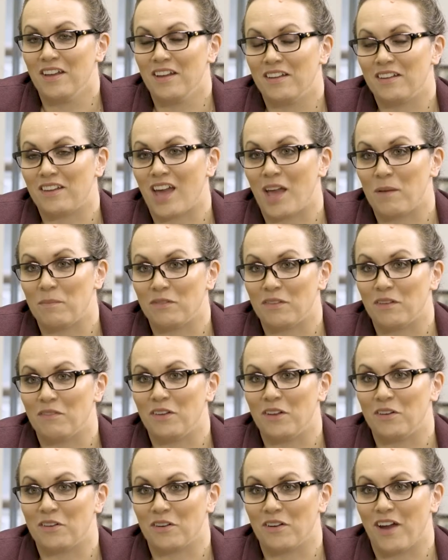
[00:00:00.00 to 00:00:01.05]
types of
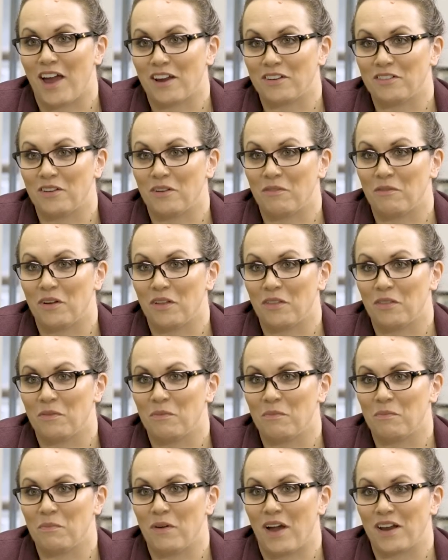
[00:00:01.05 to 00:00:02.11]
interaction with
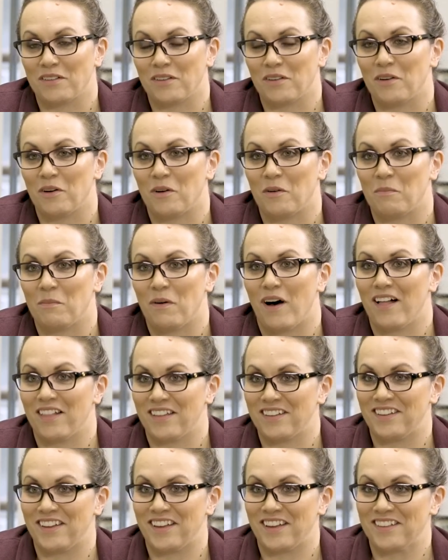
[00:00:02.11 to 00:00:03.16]
practical
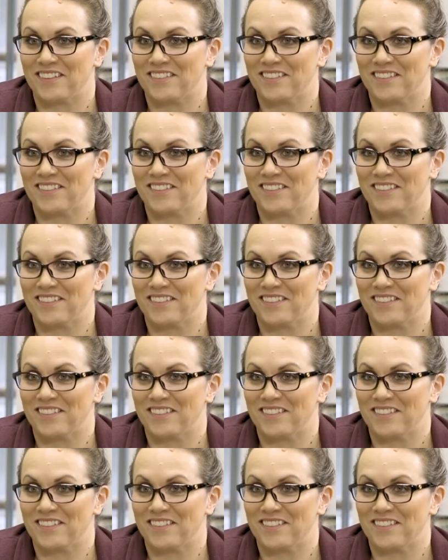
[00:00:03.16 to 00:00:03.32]
politics,